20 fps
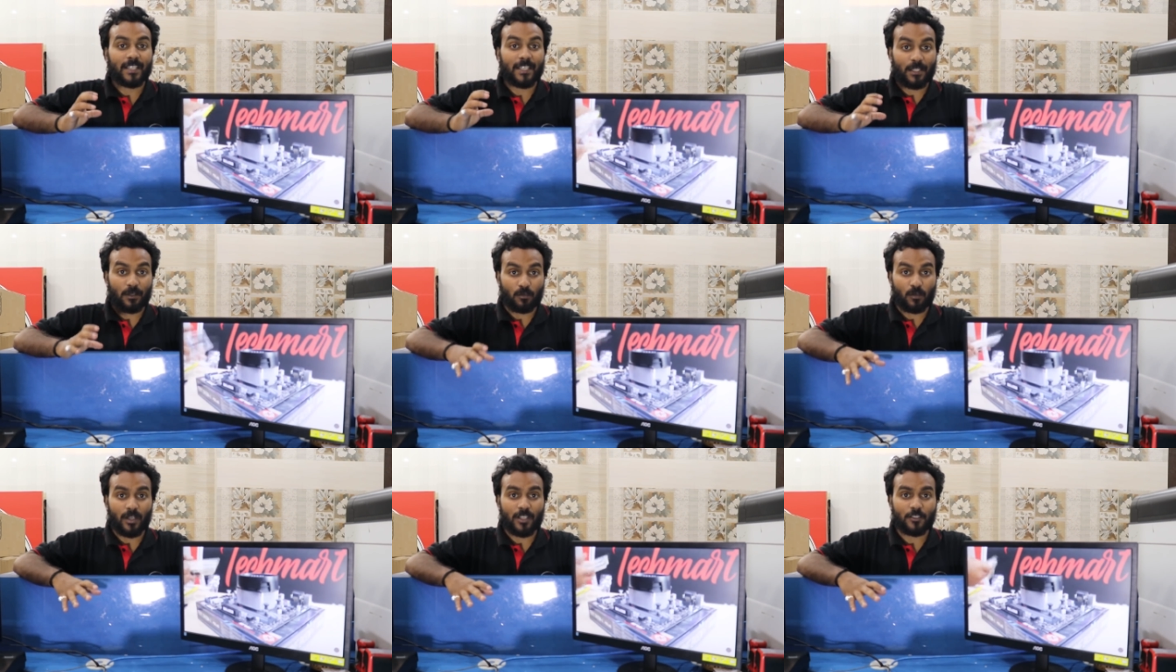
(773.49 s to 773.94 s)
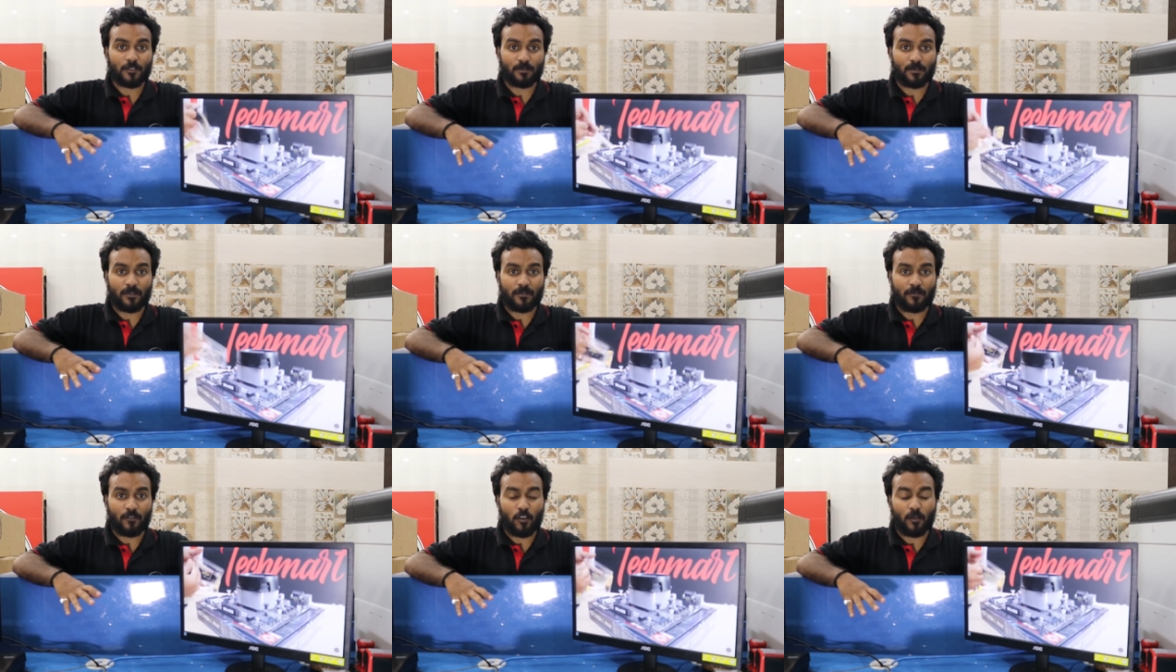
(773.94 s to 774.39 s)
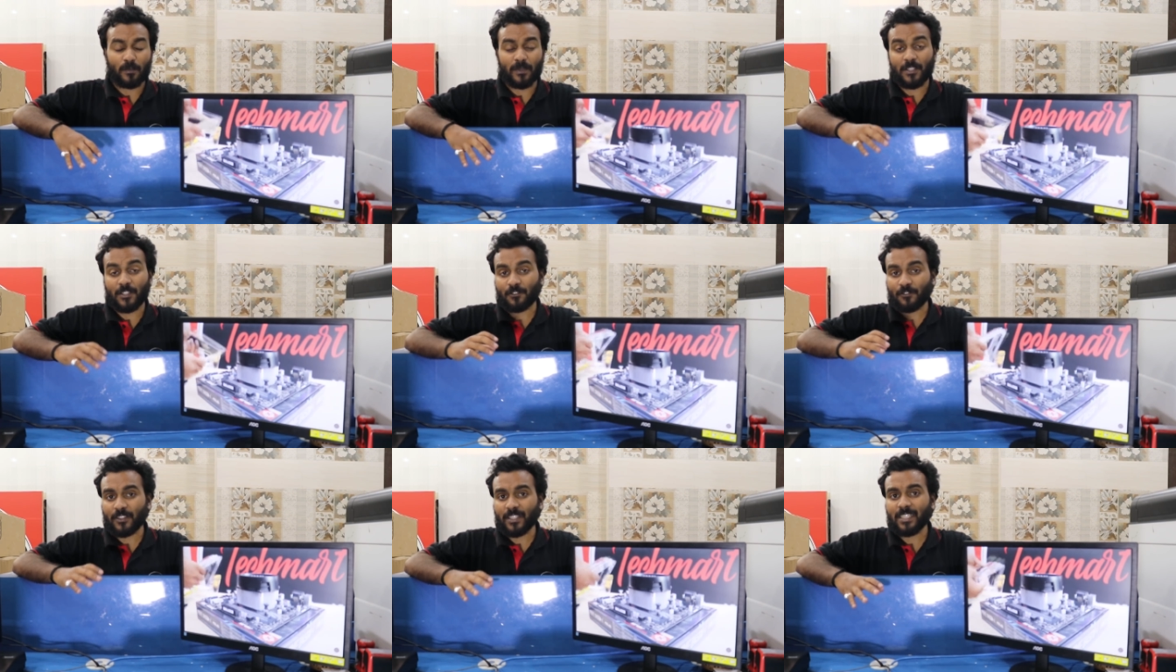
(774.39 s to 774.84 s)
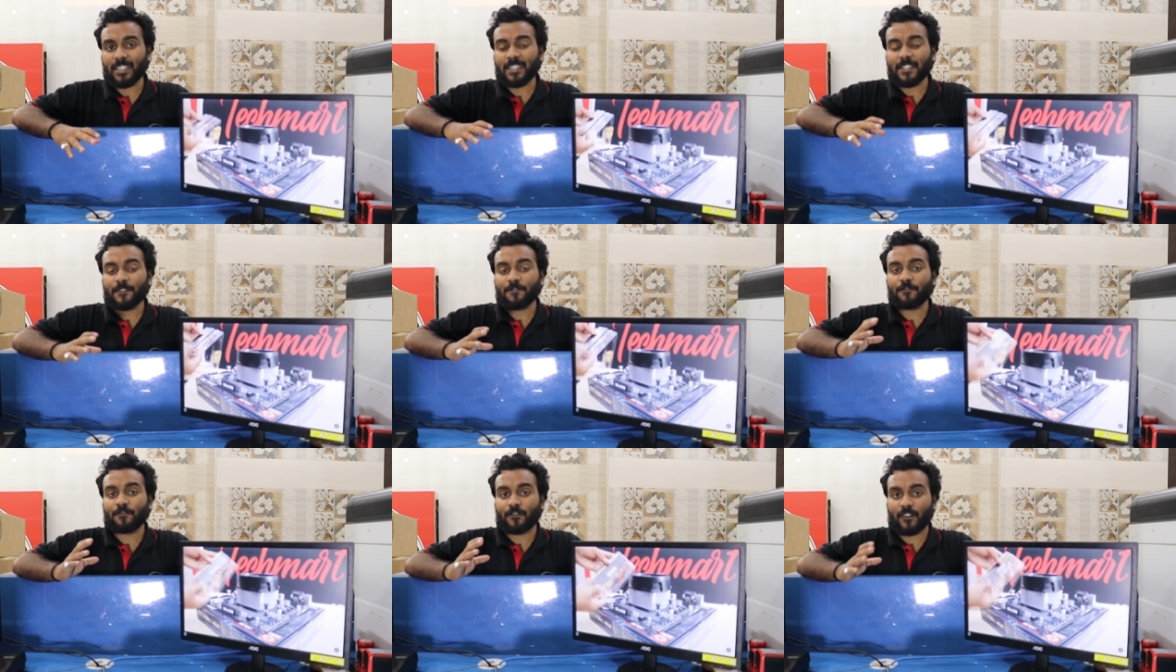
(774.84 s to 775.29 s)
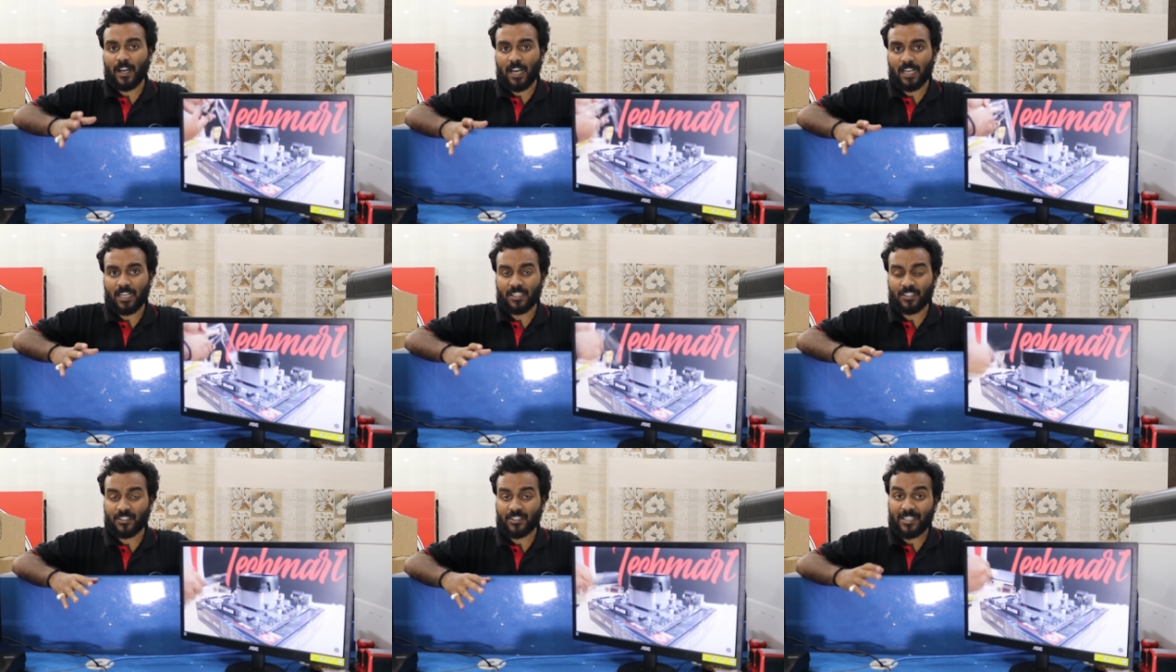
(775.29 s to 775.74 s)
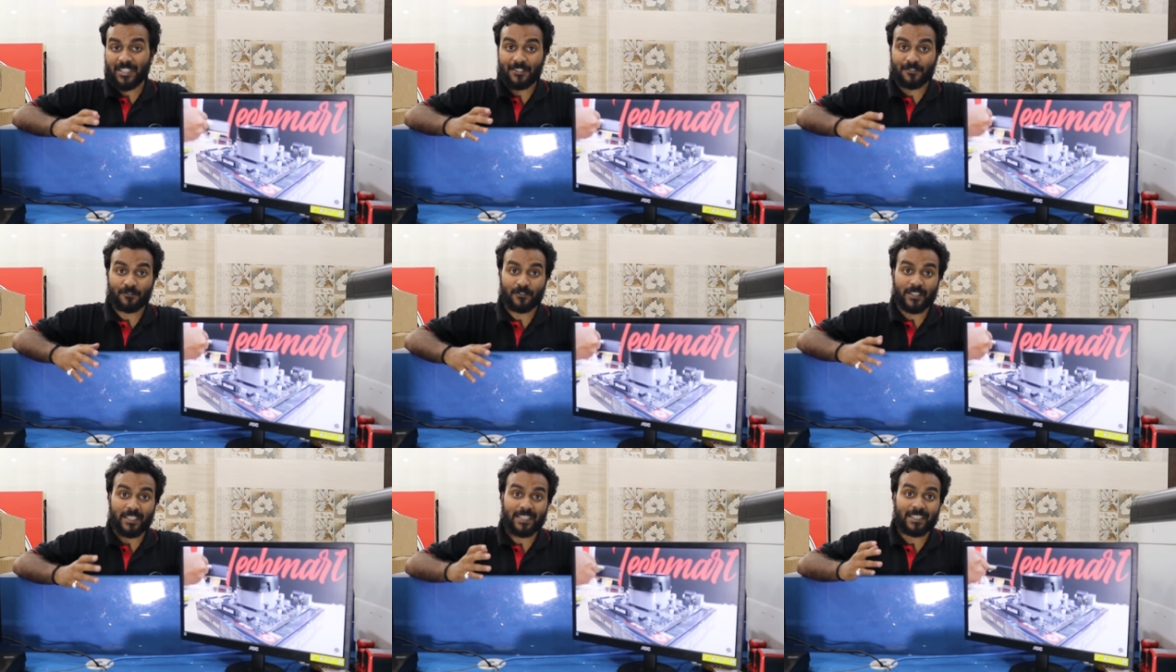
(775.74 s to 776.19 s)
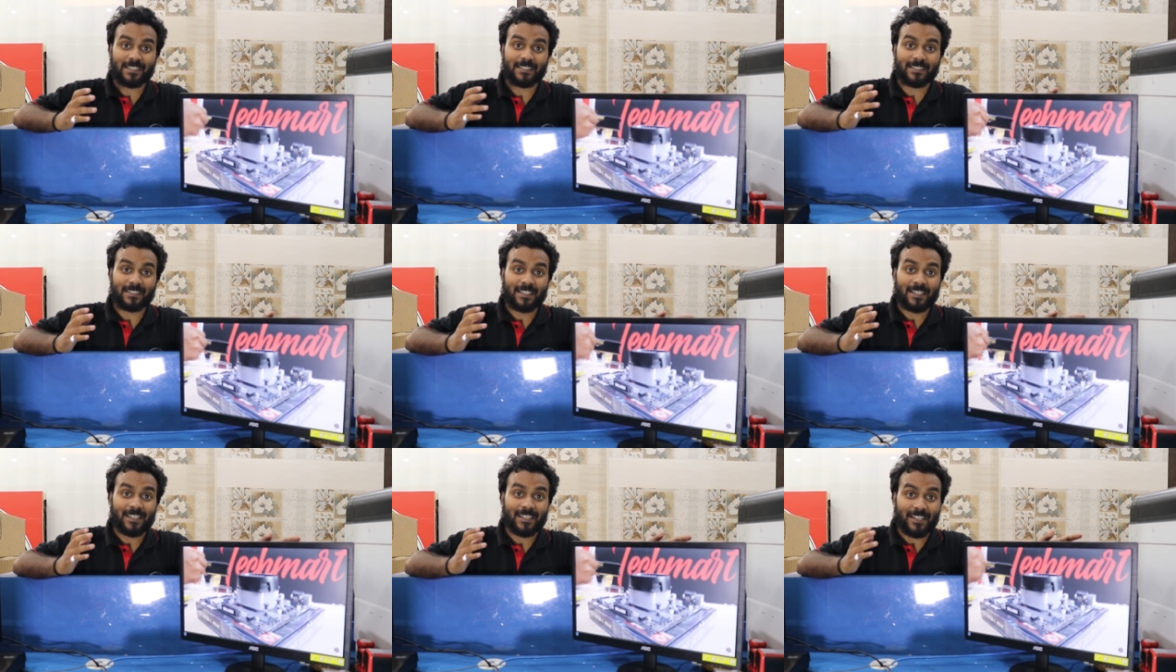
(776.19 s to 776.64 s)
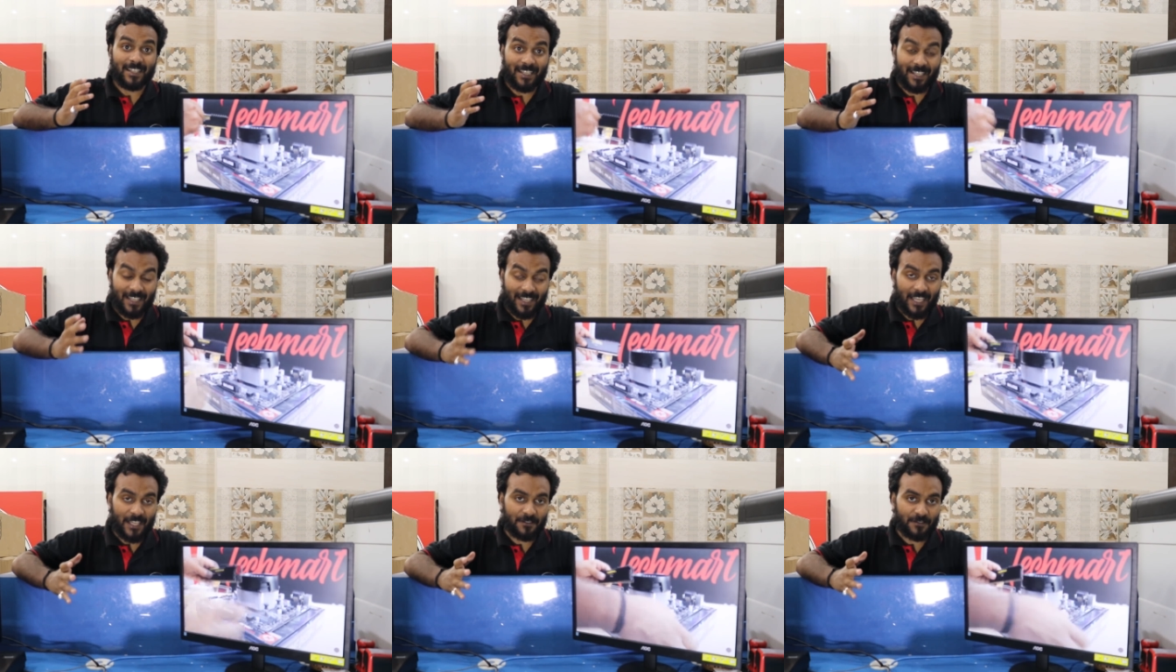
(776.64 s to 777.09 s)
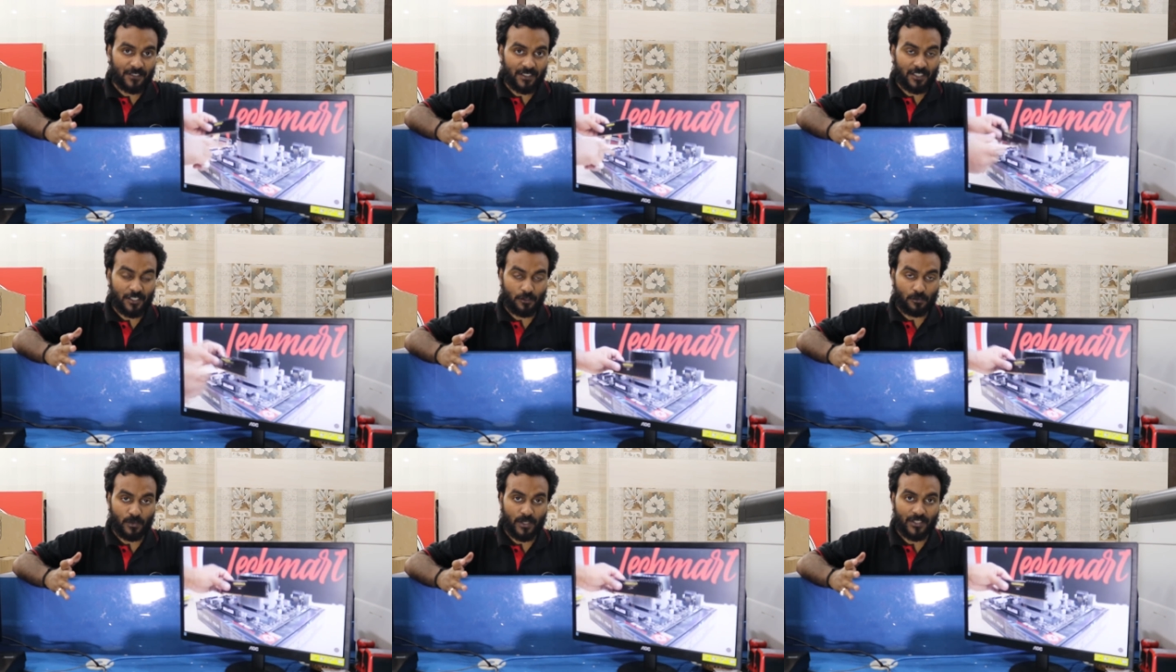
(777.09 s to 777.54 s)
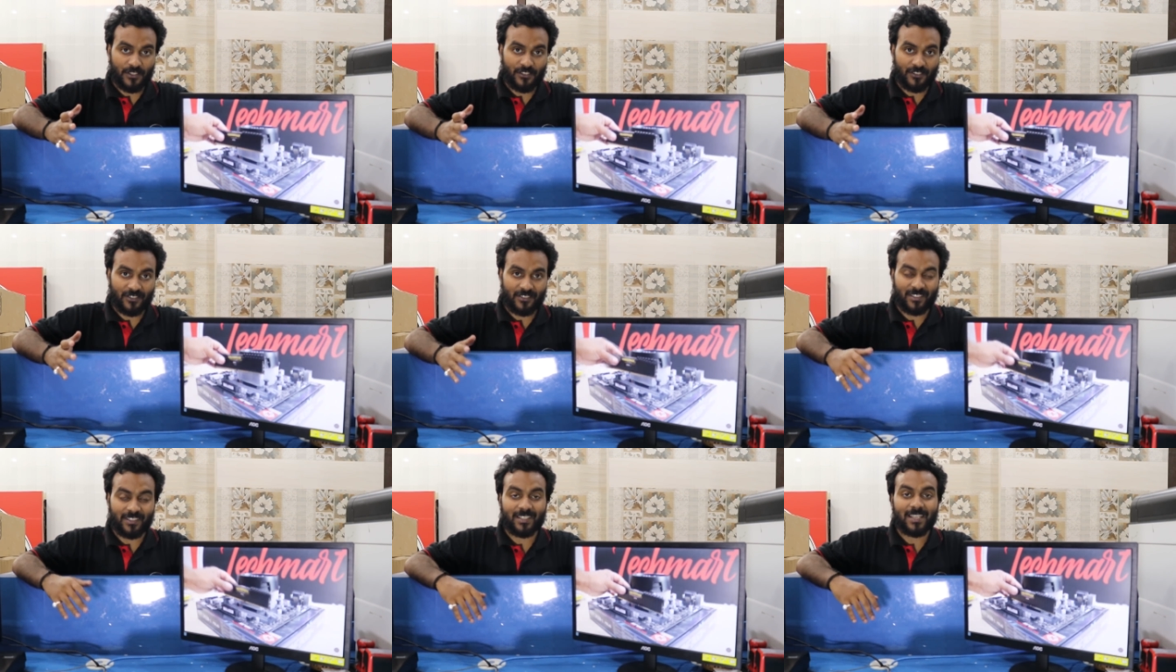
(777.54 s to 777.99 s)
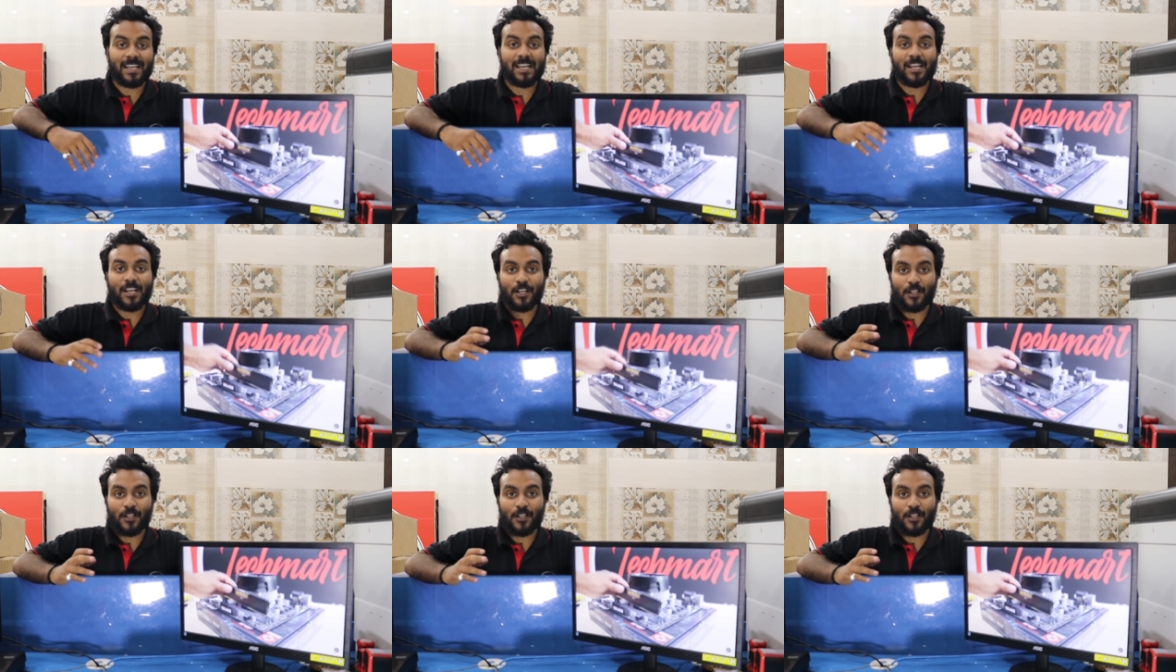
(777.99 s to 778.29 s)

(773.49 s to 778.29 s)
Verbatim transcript: It was performing really fast in real life situation.